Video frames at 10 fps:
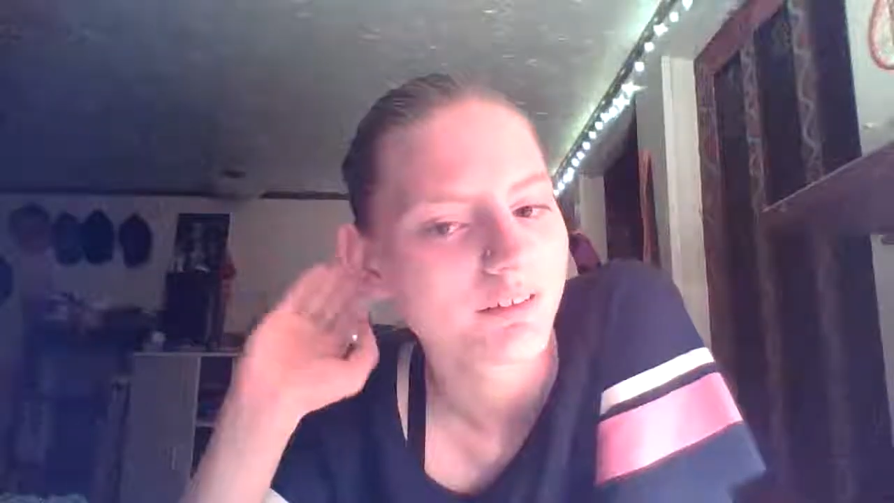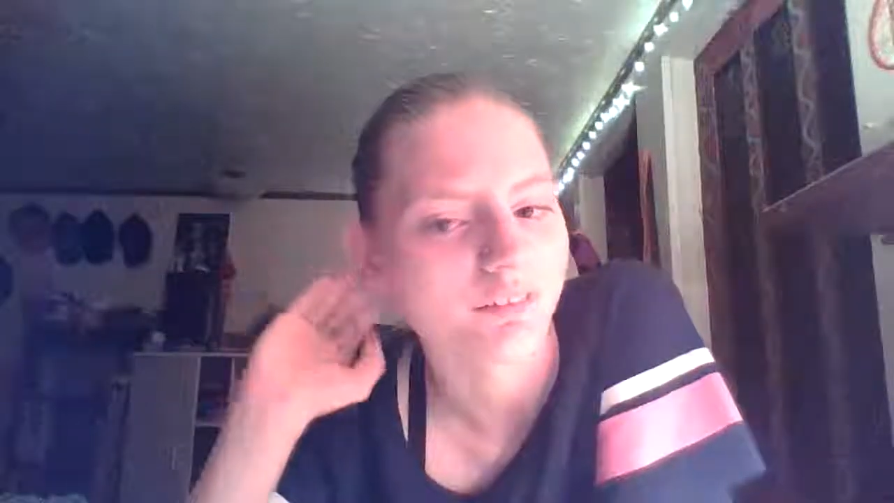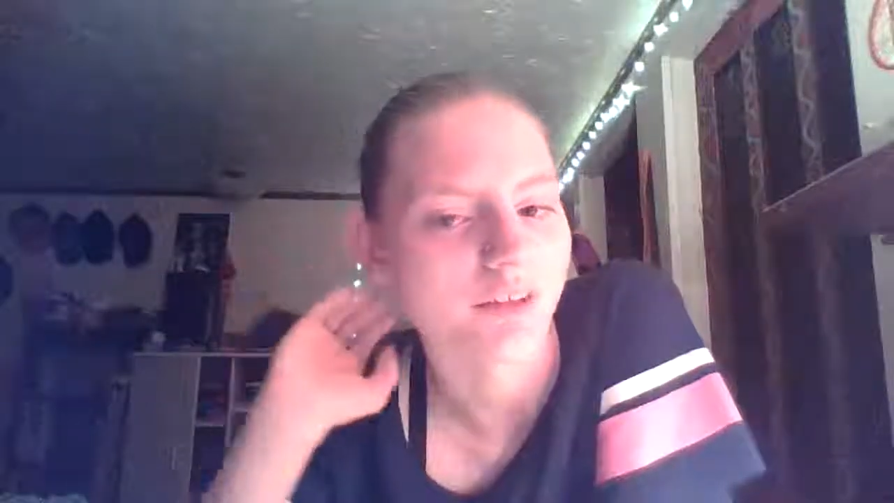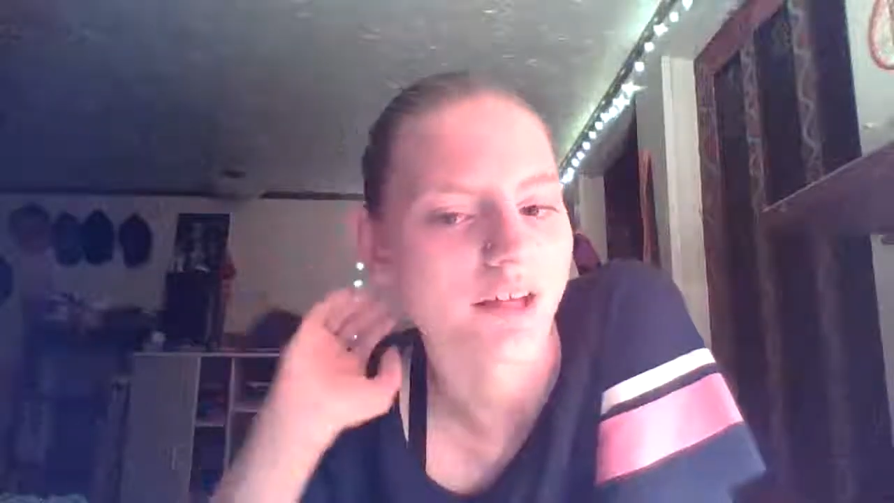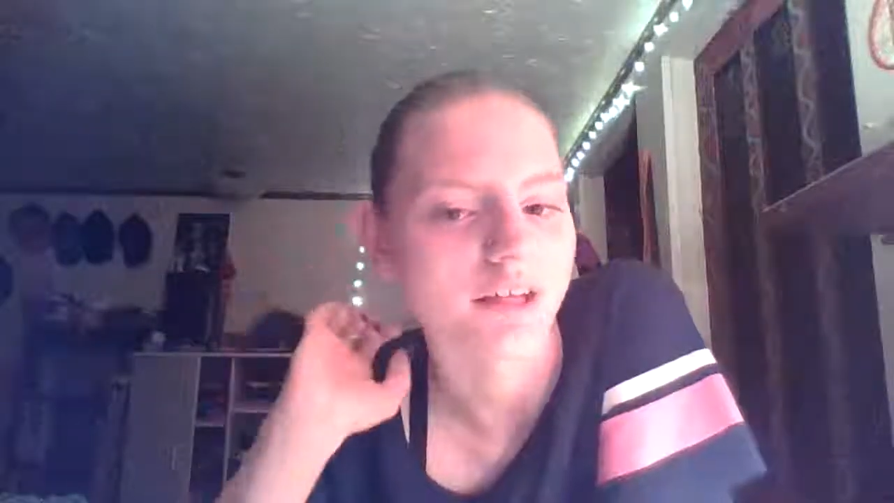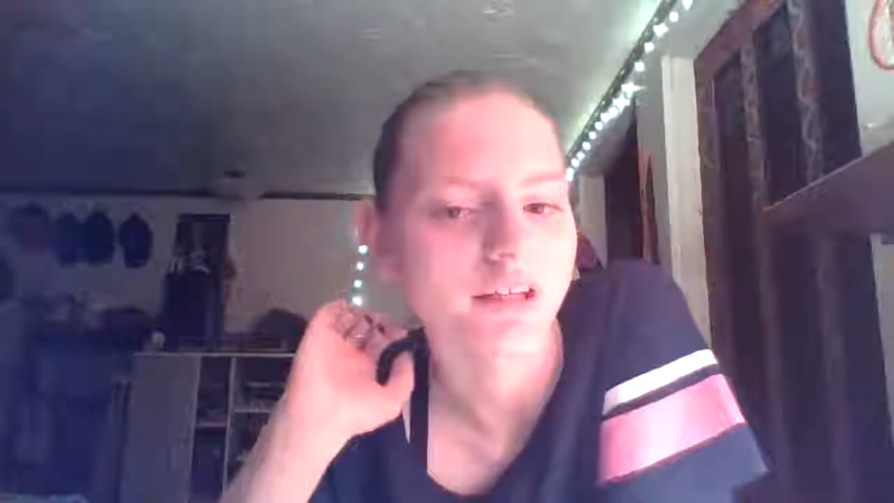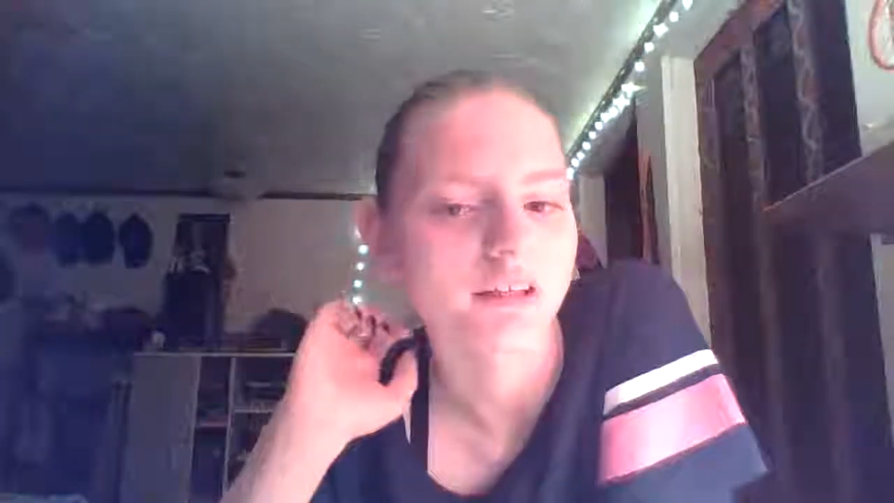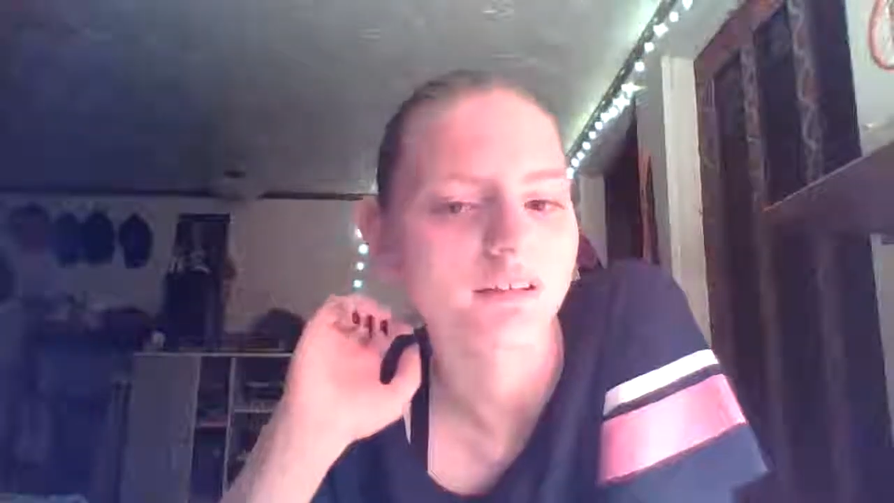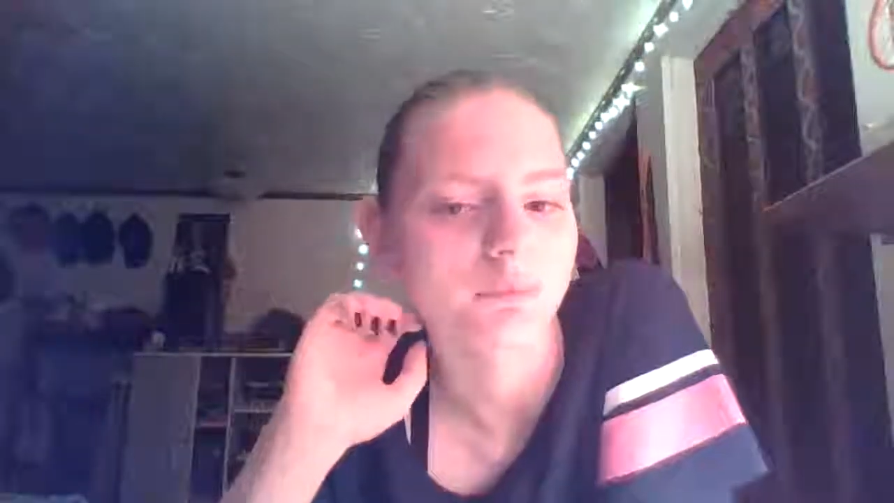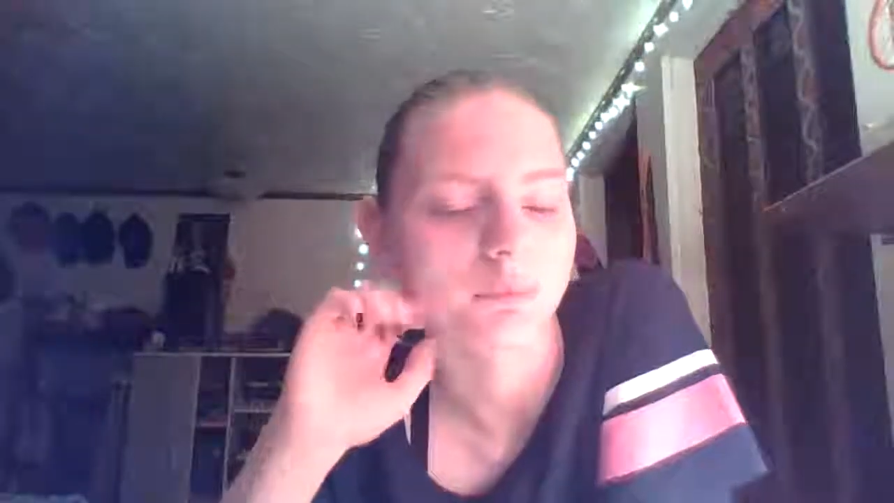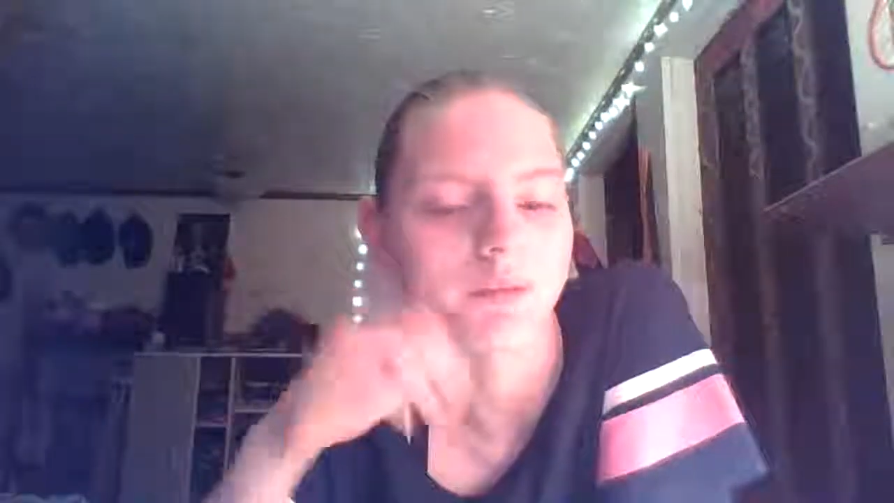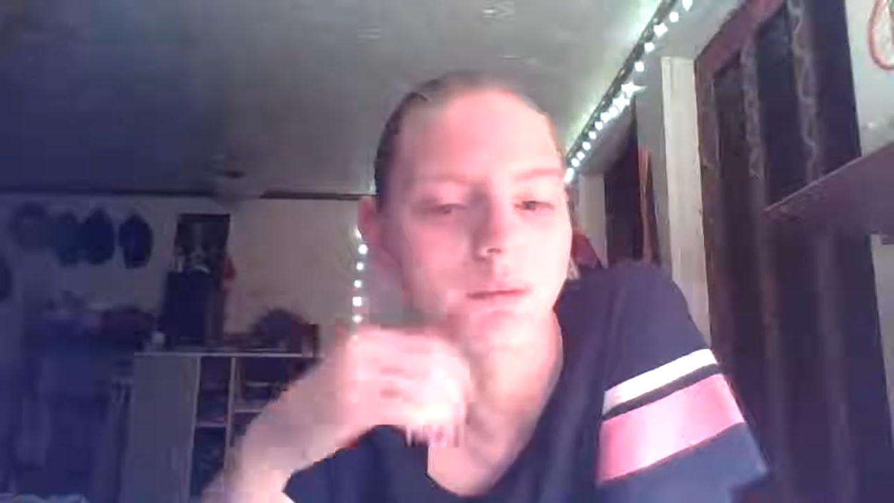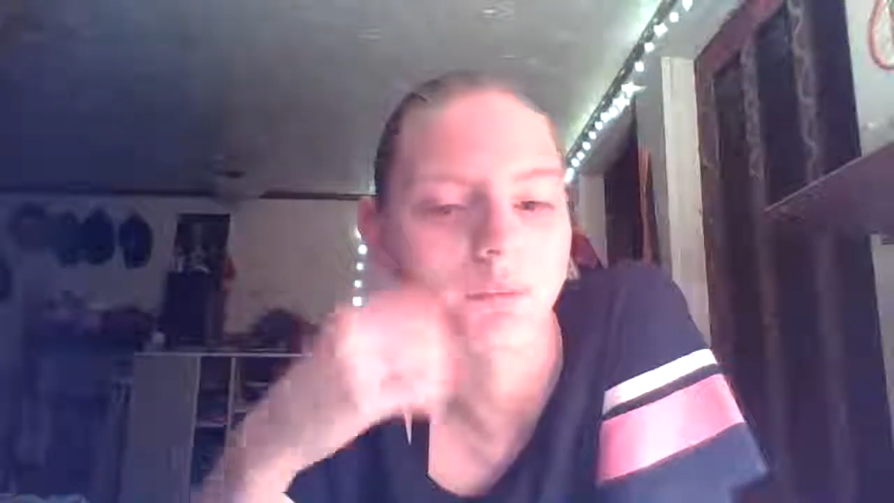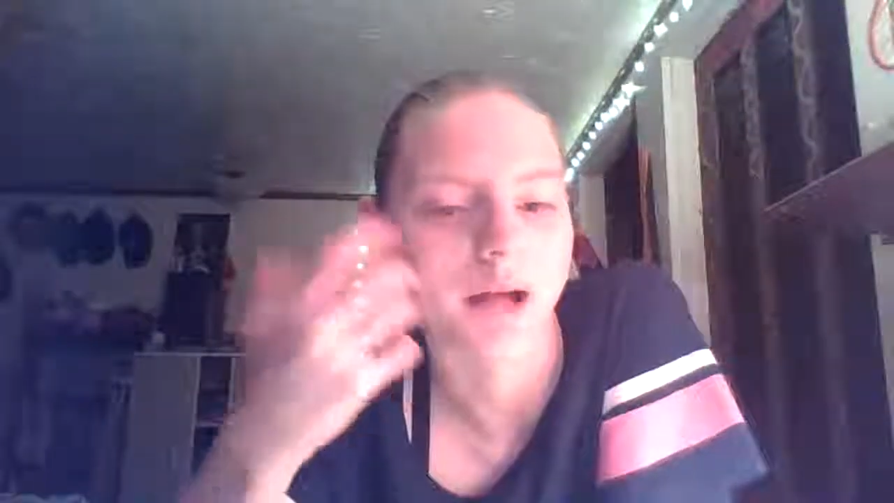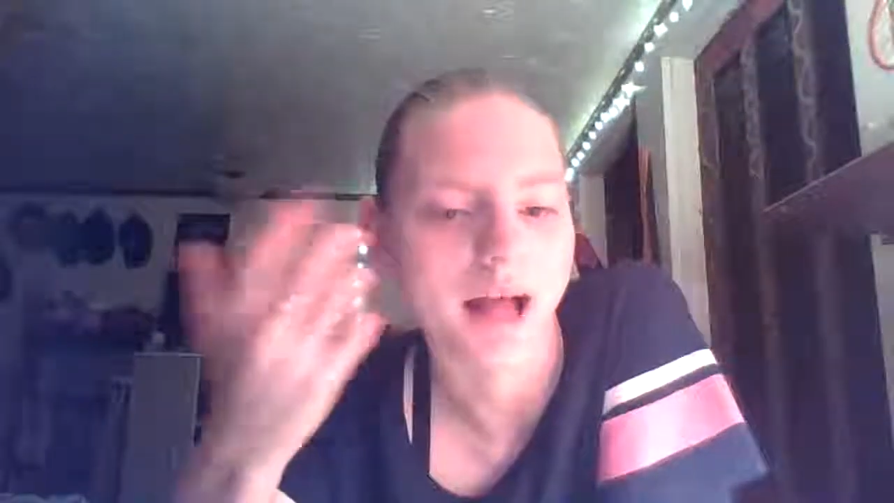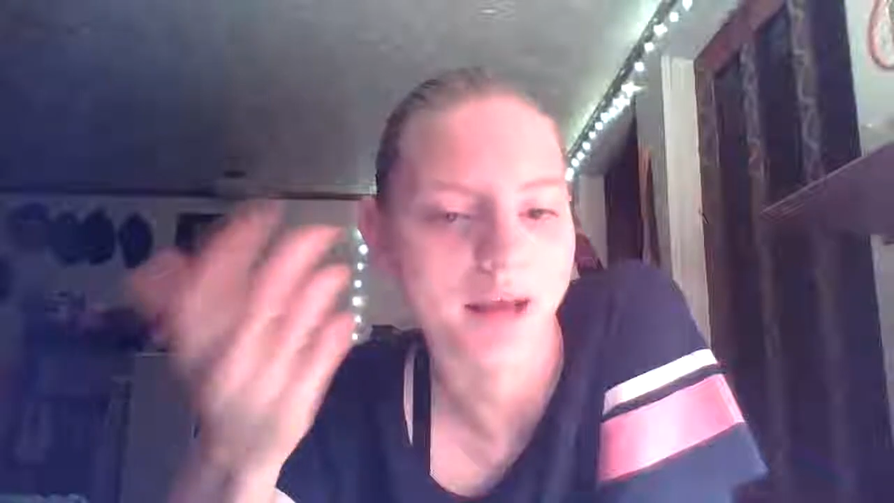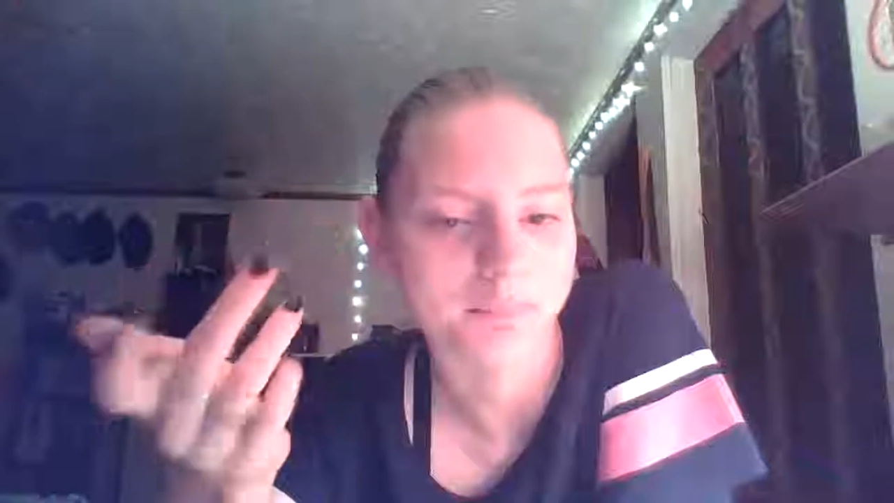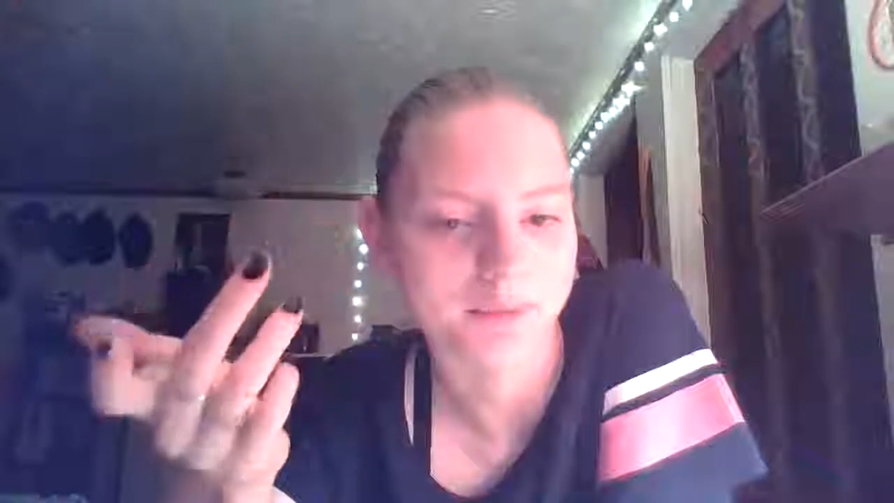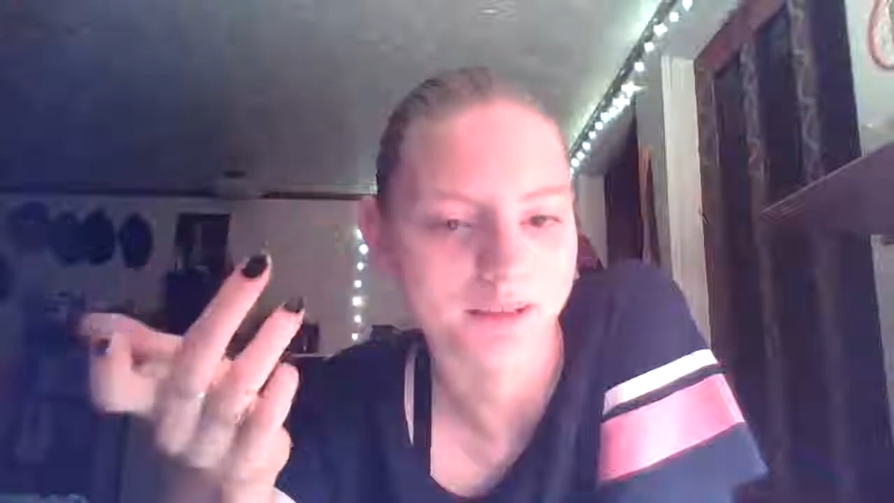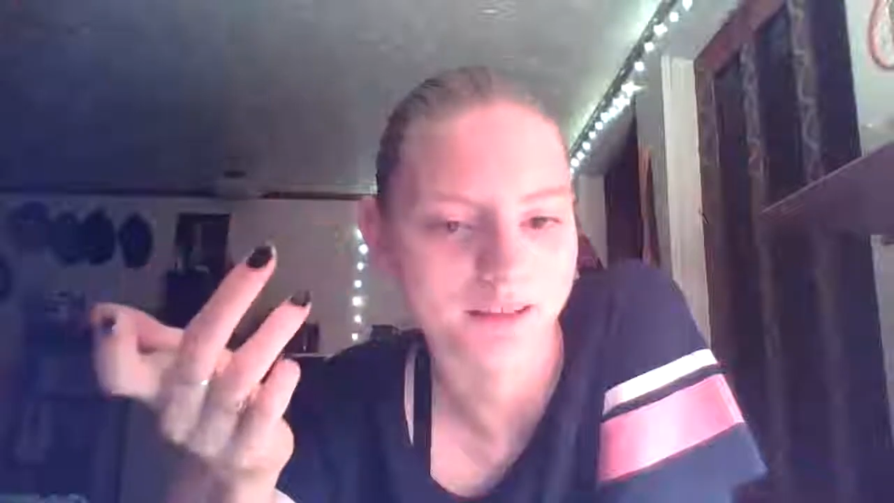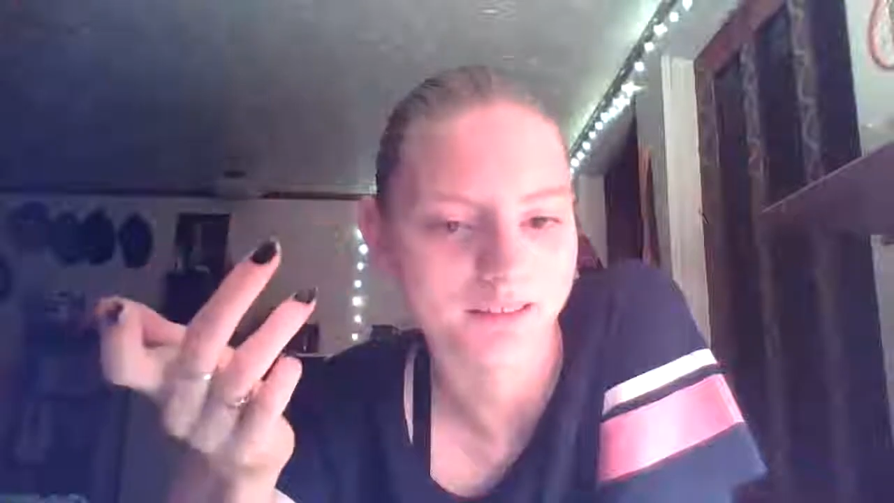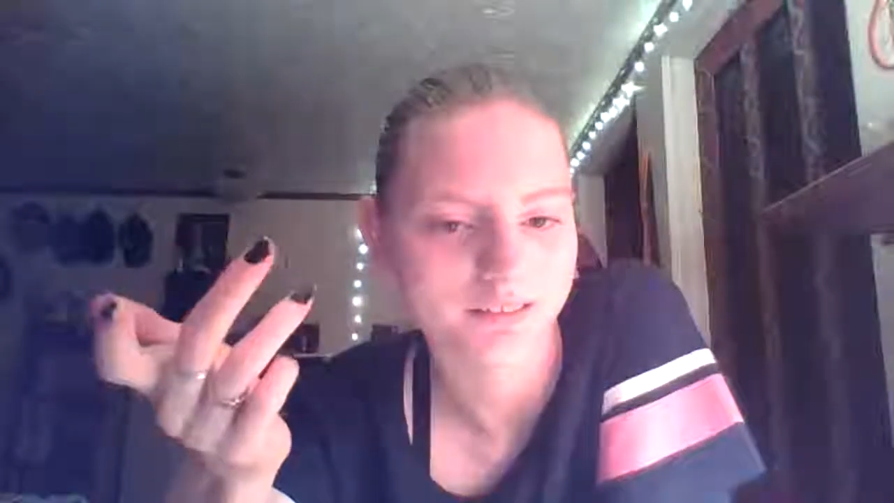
like, when they were happy,